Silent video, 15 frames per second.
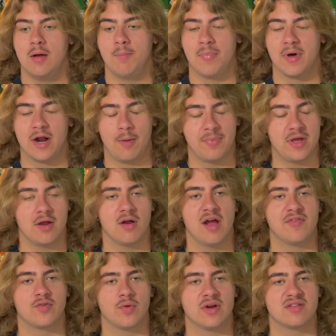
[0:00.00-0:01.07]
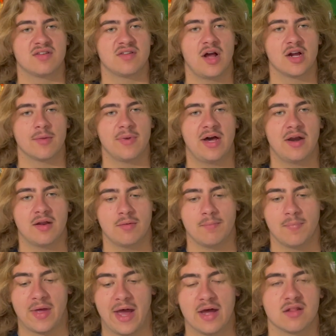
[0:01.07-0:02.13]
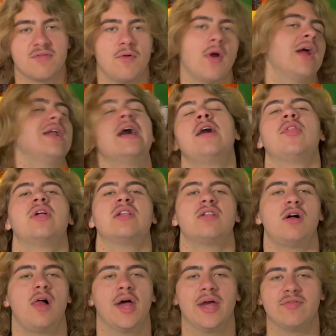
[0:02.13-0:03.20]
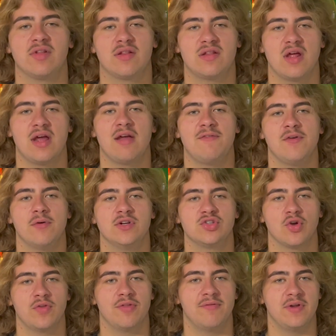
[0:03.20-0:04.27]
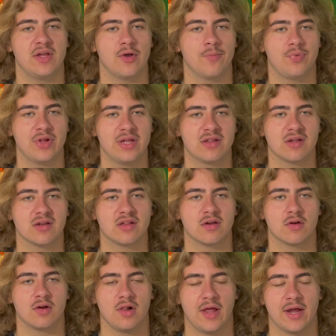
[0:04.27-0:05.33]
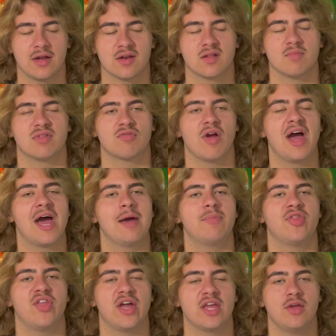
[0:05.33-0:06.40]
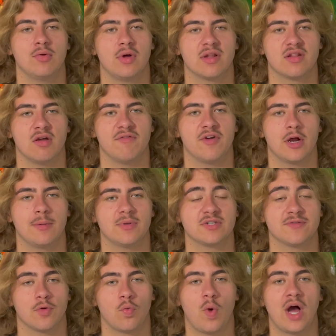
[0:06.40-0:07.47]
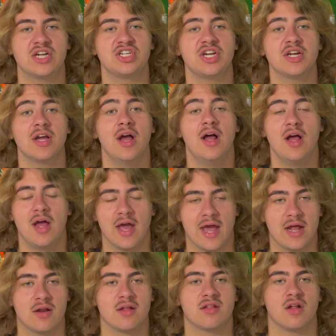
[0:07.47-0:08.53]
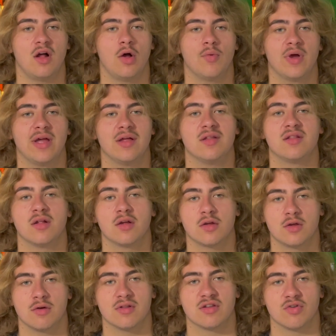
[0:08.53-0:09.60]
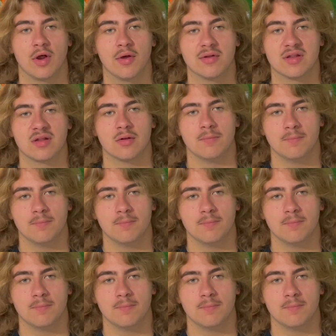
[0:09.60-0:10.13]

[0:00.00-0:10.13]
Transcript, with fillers: But I'll be here afterwards to talk about it. As for right now, that is all I have to say. If you enjoyed the video, please consider to like and subscribe. Thank you all so very much for watching, and as always, Ghost Rose.